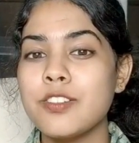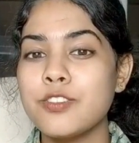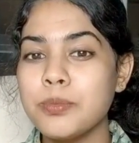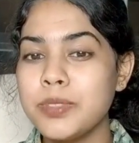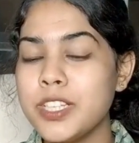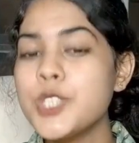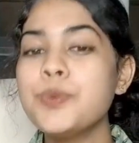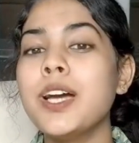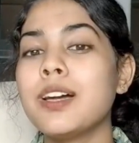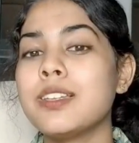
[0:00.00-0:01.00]
From
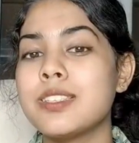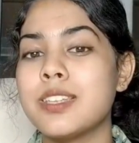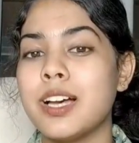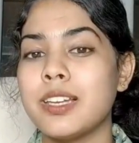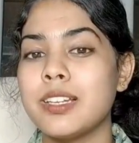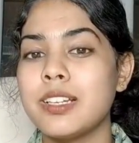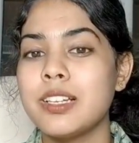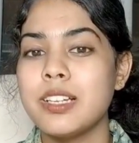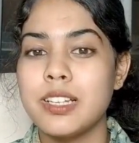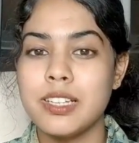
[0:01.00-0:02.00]
this we understand
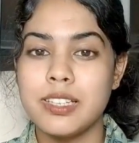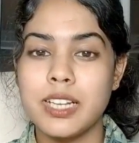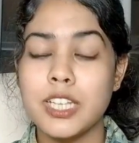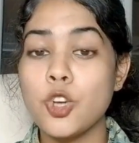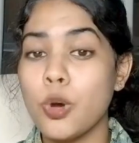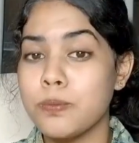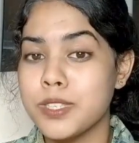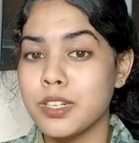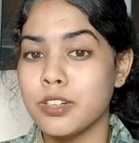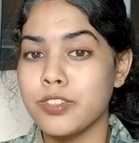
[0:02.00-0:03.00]
that
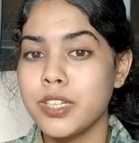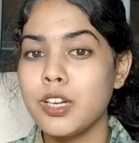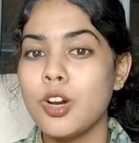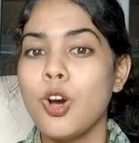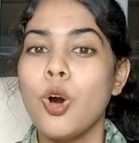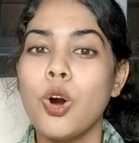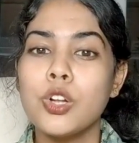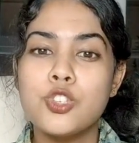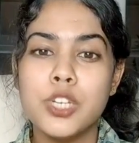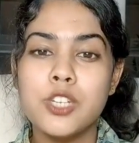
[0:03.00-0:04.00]
observing
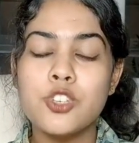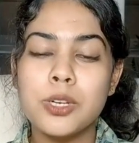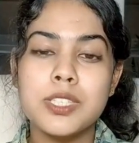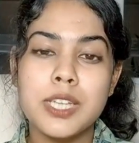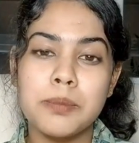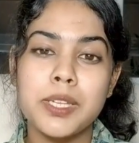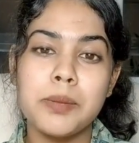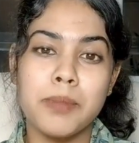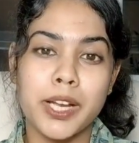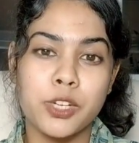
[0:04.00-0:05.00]
or changing
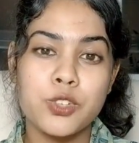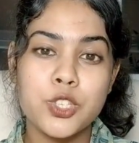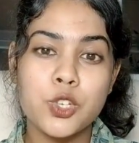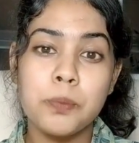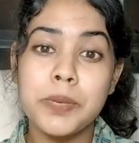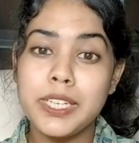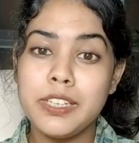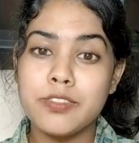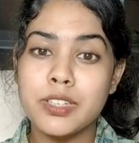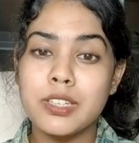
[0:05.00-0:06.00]
something microscopic
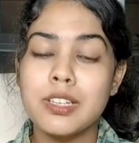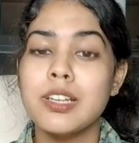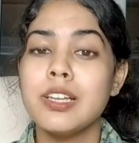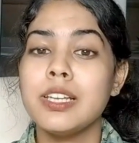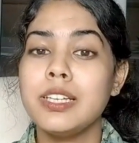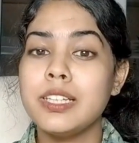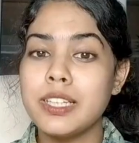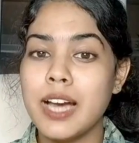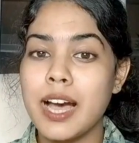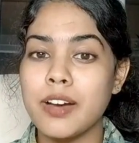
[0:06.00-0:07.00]
even
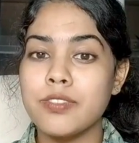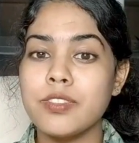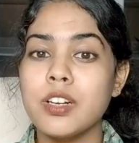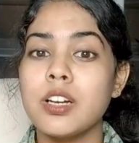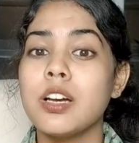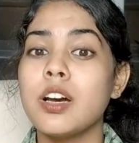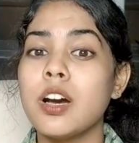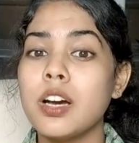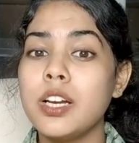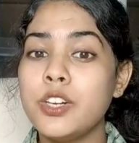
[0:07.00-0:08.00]
can have
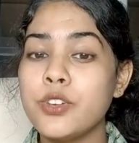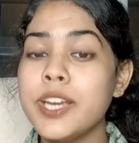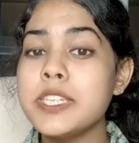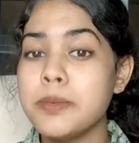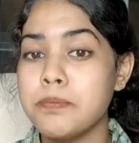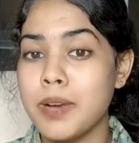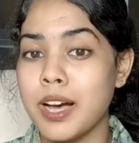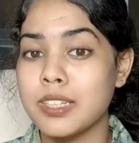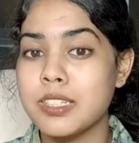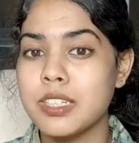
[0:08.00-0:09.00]
a great
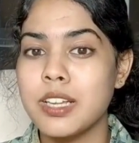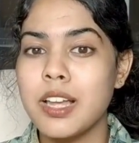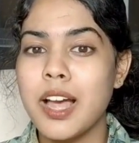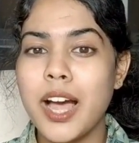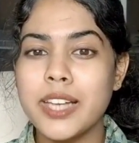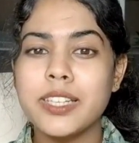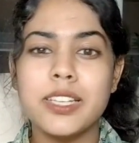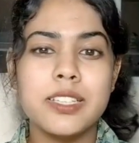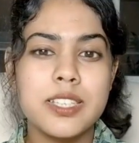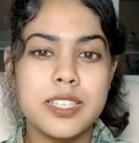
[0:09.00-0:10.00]
impact and
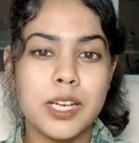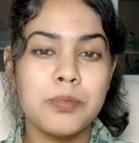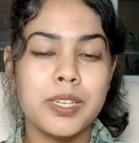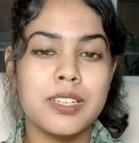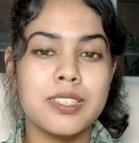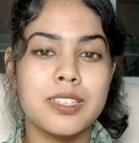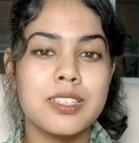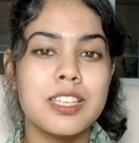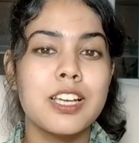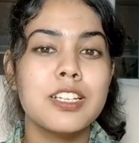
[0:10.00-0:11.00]
can in some
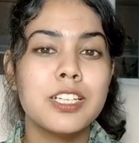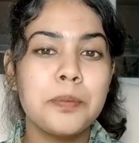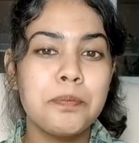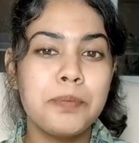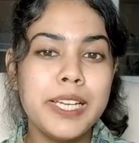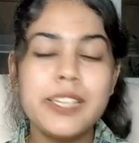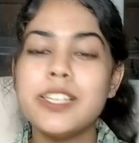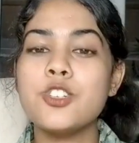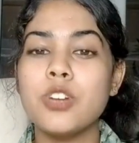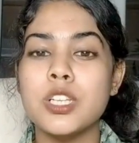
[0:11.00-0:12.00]
cases
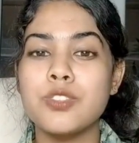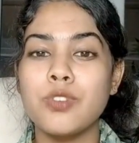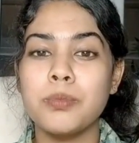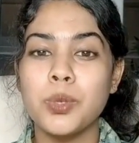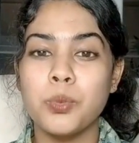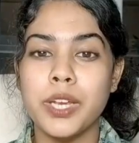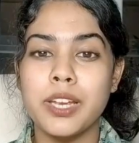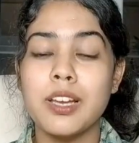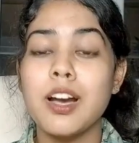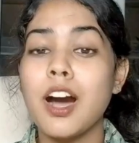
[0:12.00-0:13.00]
completely transform the
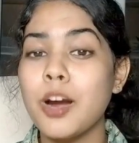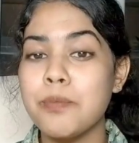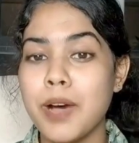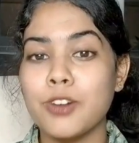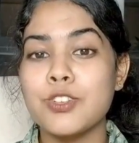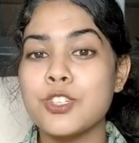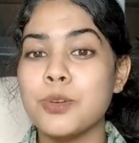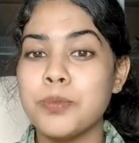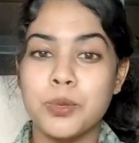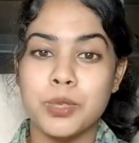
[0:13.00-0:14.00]
way our
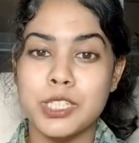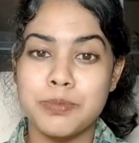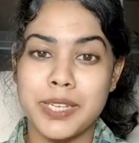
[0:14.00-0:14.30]
macroscopic world